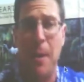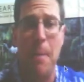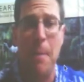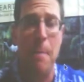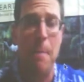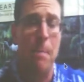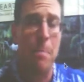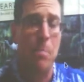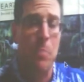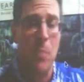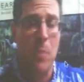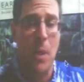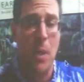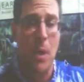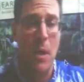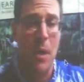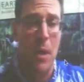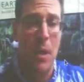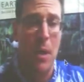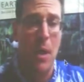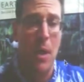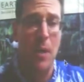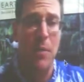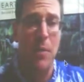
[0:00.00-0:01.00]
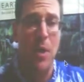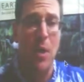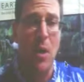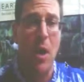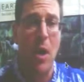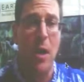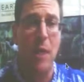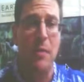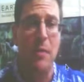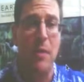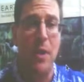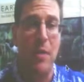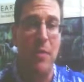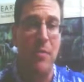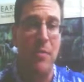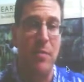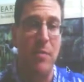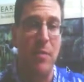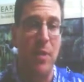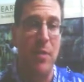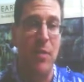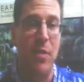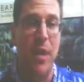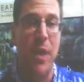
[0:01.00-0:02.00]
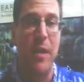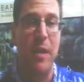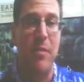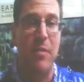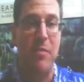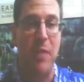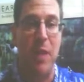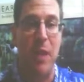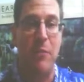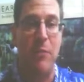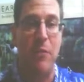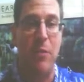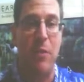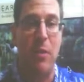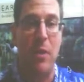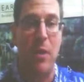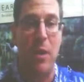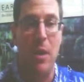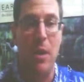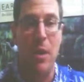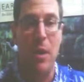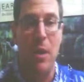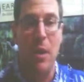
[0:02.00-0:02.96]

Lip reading: in the context of this latest effort,